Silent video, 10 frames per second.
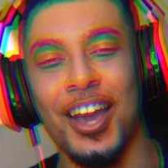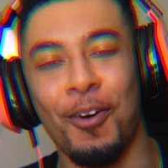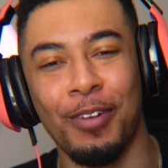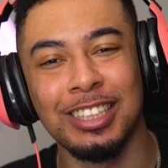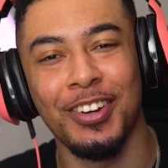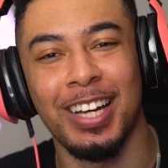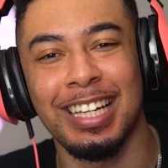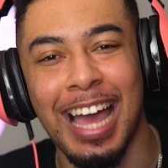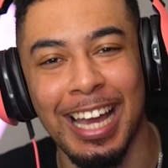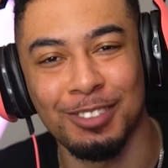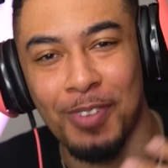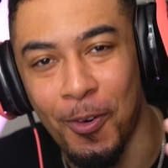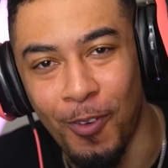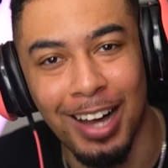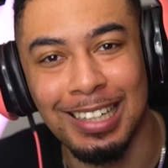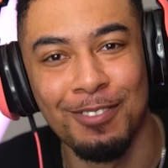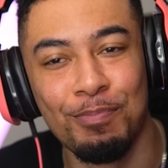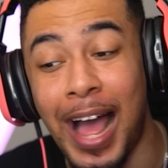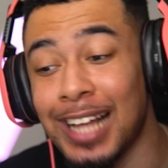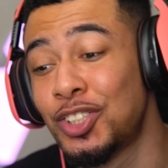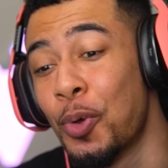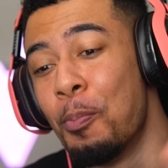Yo, what's going on guys, man? Welcome back to